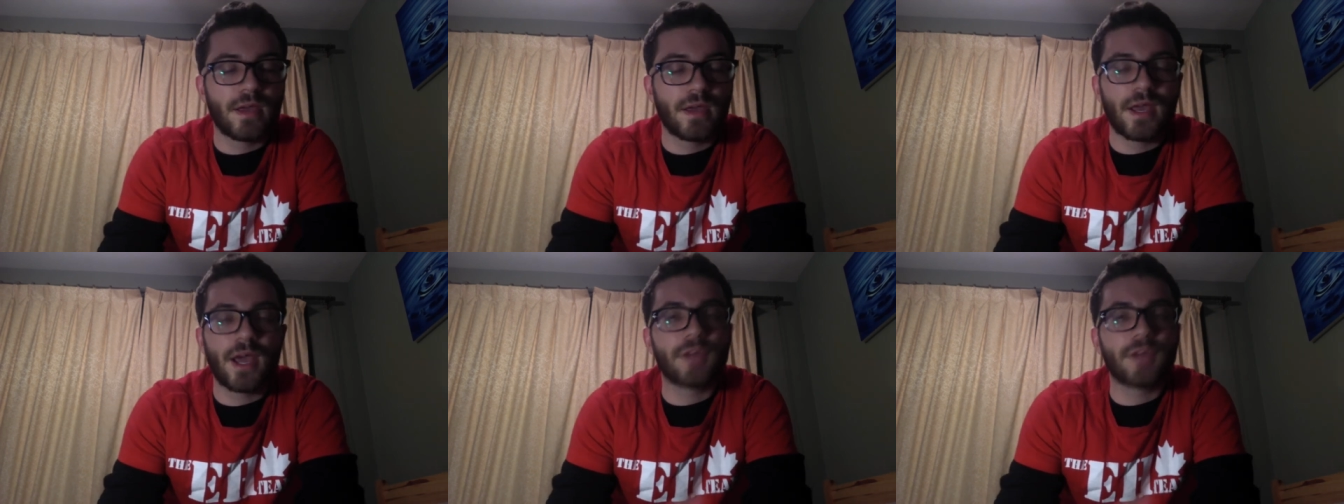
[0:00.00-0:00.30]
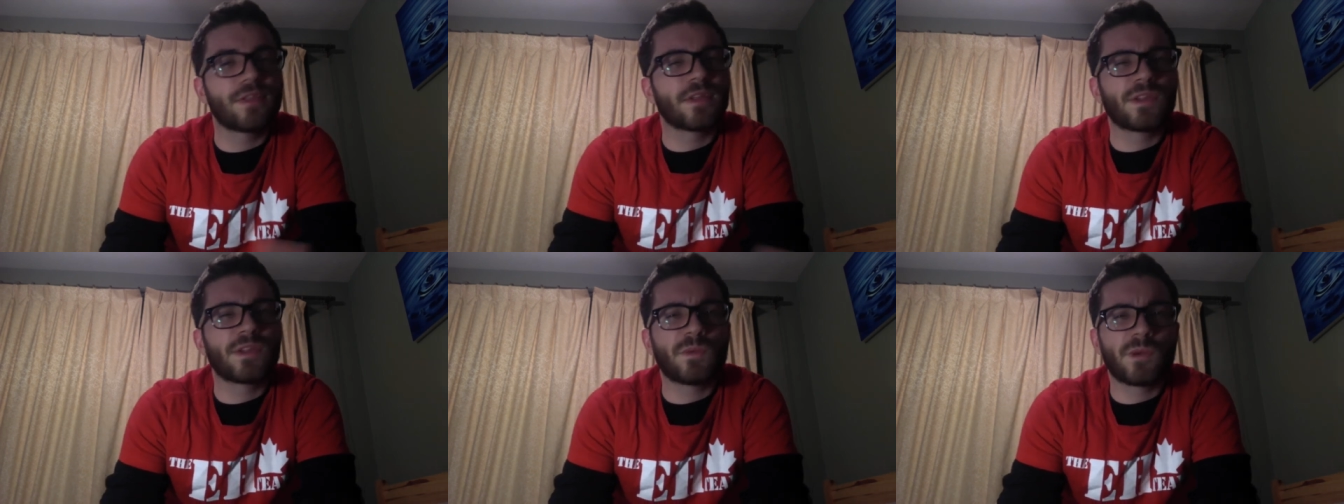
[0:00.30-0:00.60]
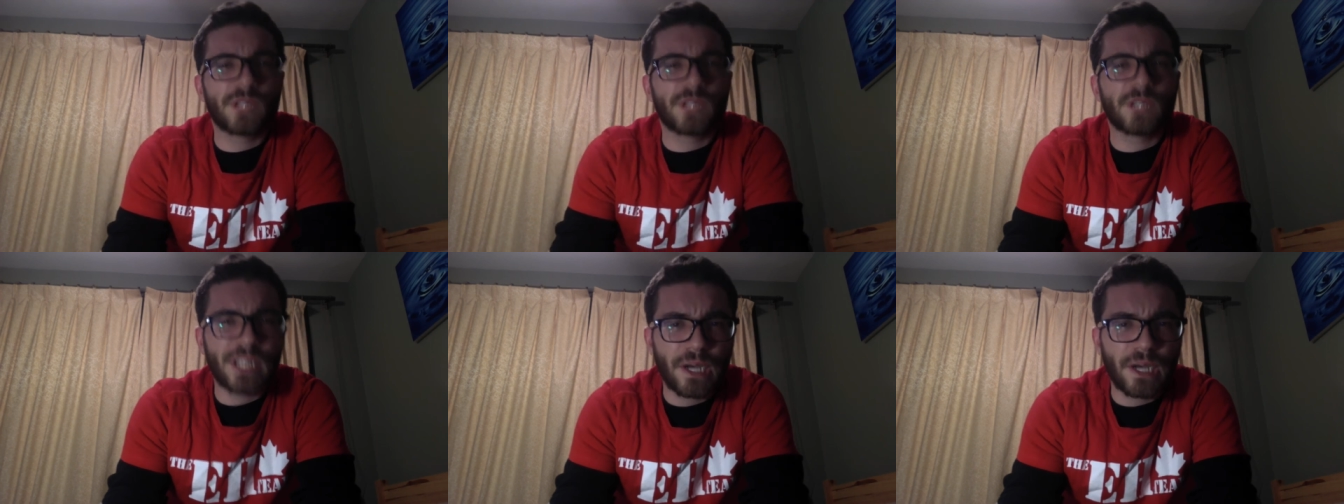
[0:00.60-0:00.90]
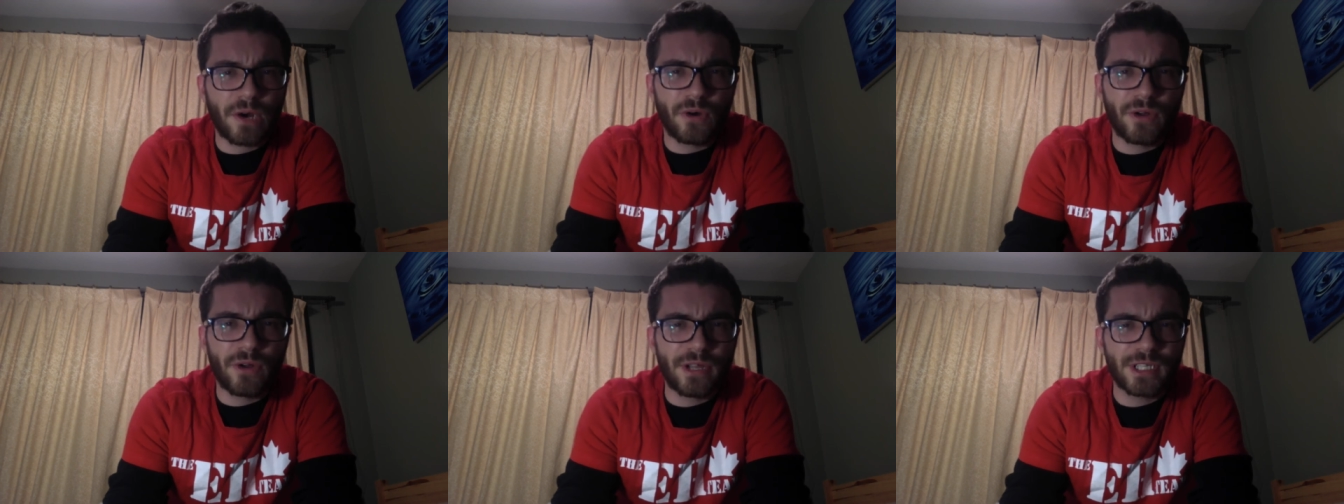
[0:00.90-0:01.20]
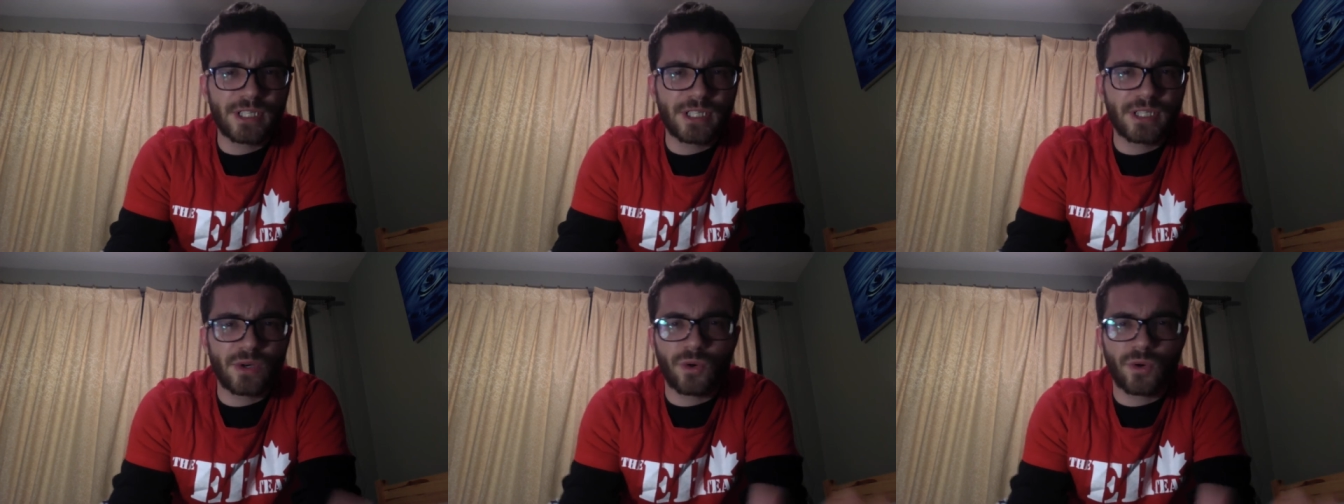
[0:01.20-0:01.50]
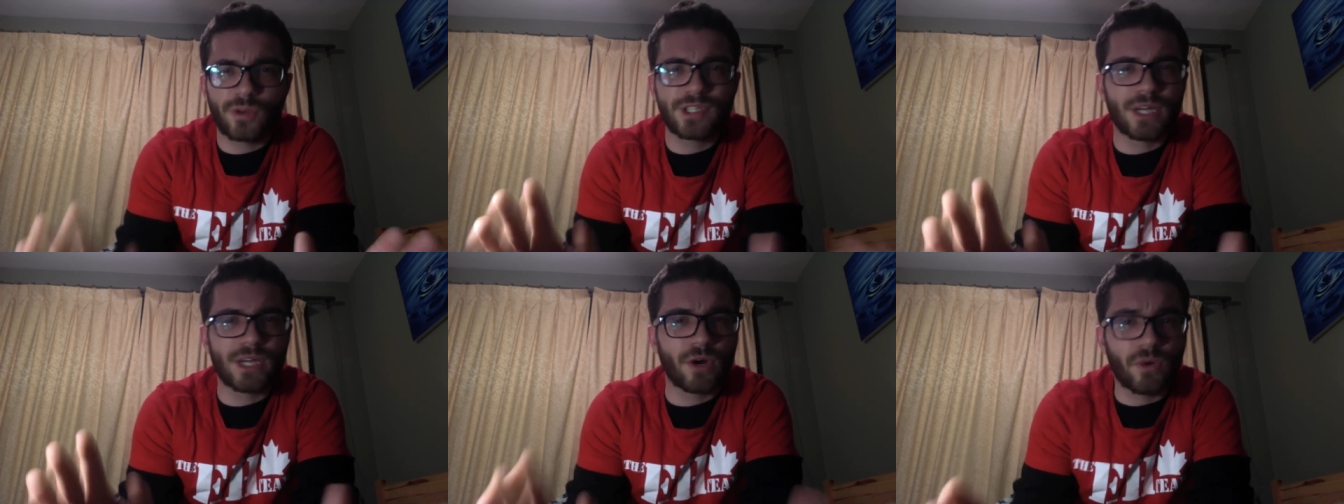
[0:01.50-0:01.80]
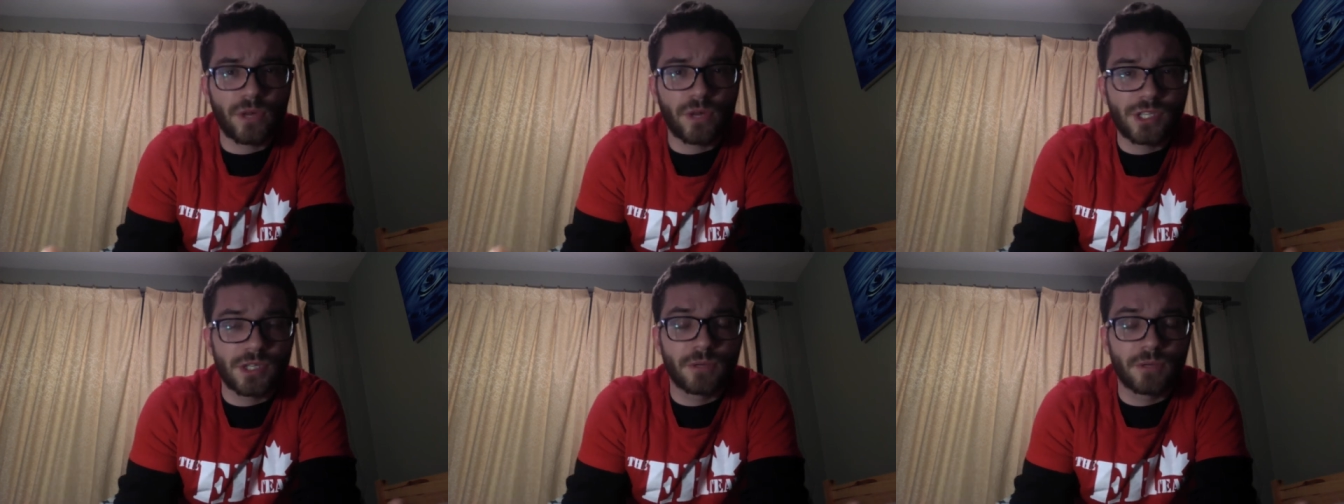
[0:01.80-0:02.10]
I think the word terrorist or
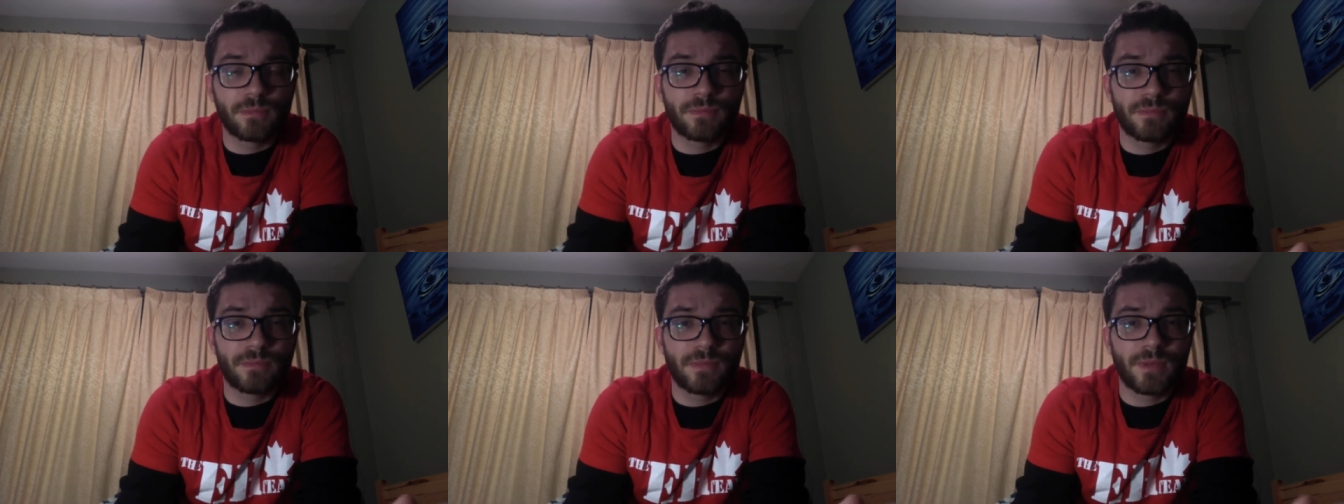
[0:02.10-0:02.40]
terrorism